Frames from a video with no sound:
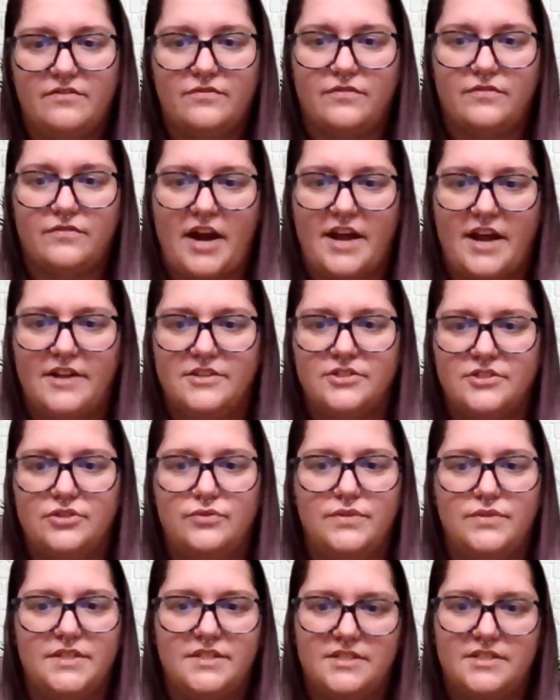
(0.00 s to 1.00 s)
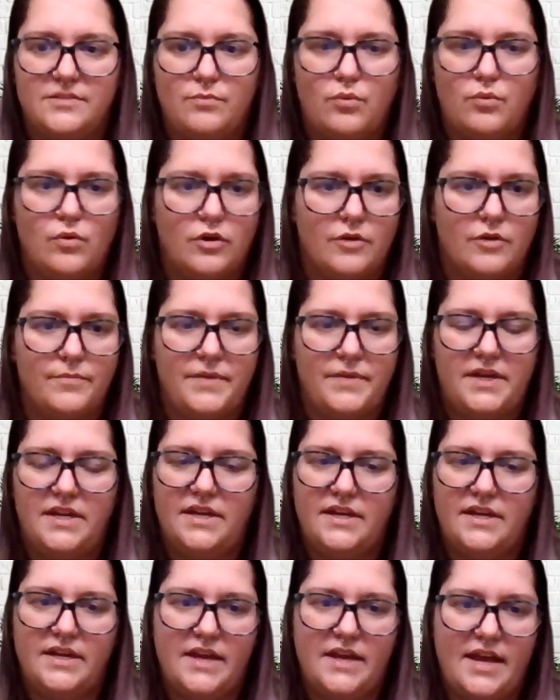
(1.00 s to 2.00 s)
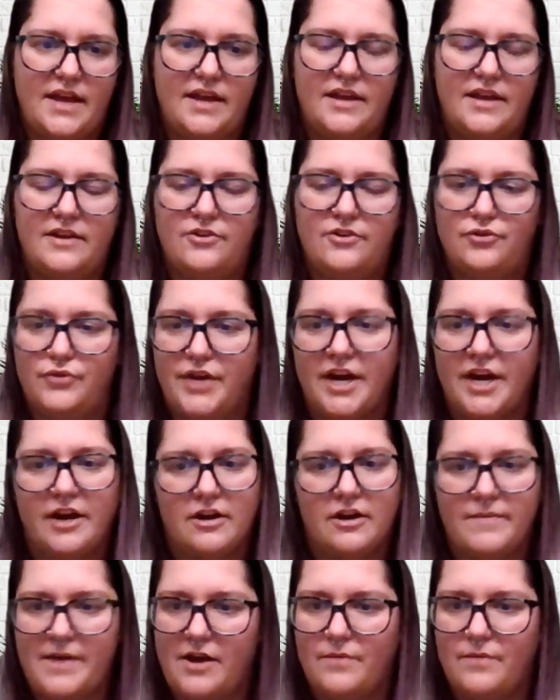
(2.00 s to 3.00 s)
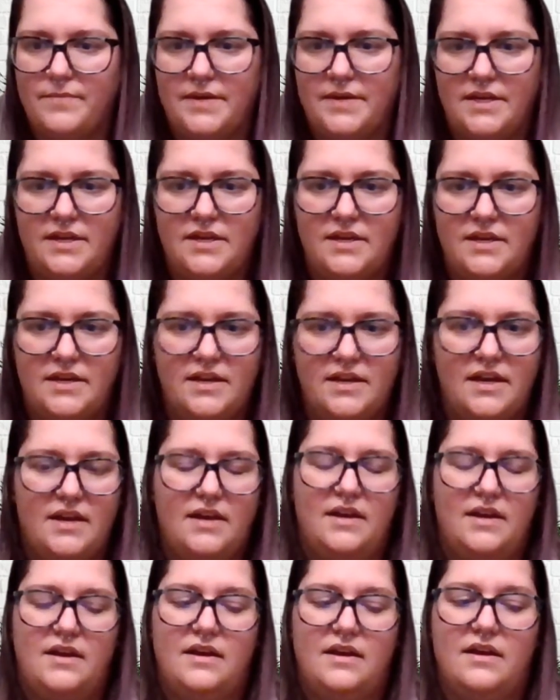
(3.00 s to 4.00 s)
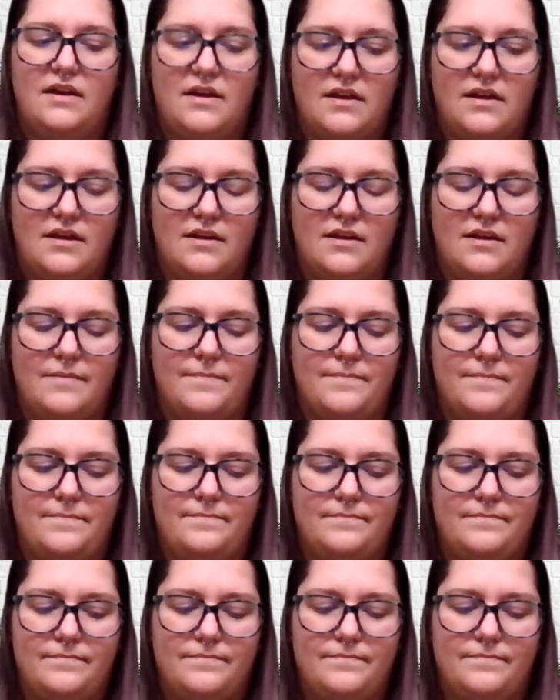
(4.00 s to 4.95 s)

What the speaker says: friends who did support me and who cared about me. Um